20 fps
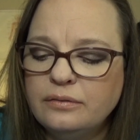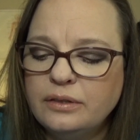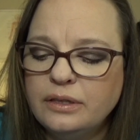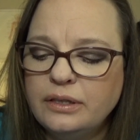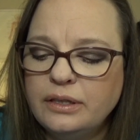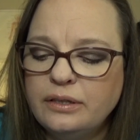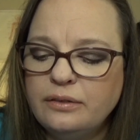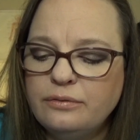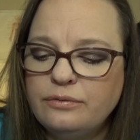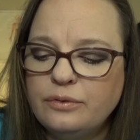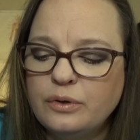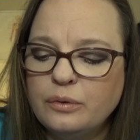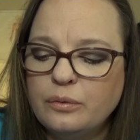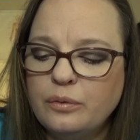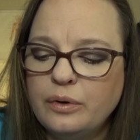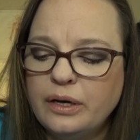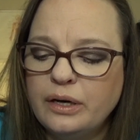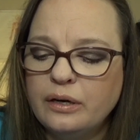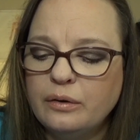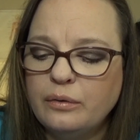feeling for
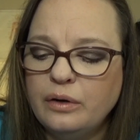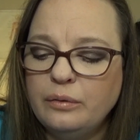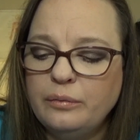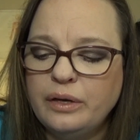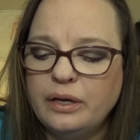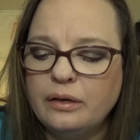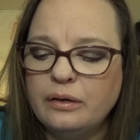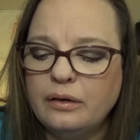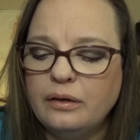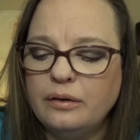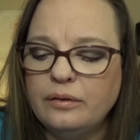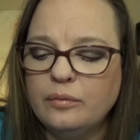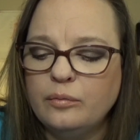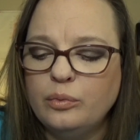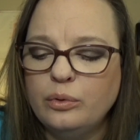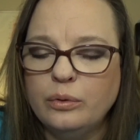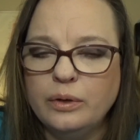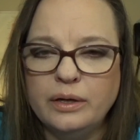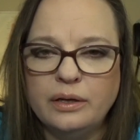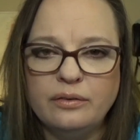what we call the
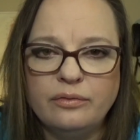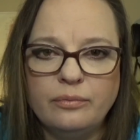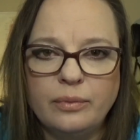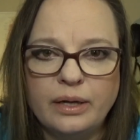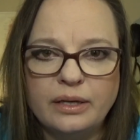point of